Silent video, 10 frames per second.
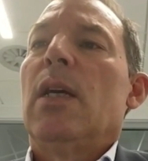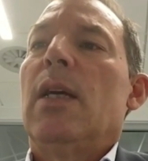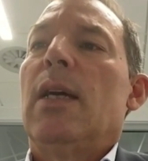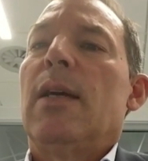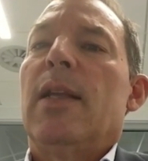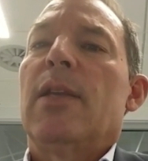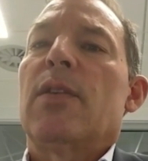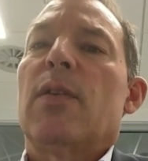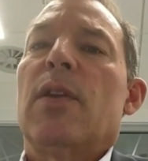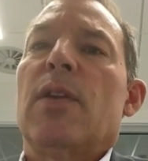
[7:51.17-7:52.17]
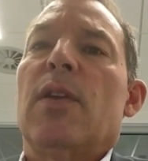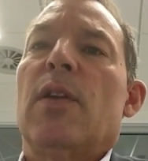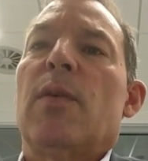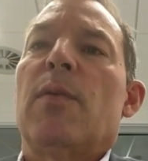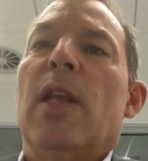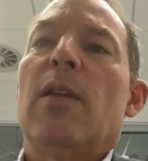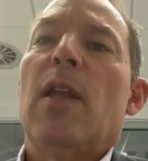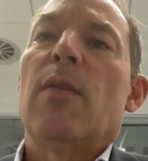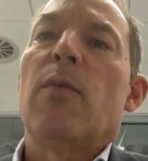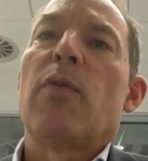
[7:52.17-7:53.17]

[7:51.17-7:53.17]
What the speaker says: it's, you know, it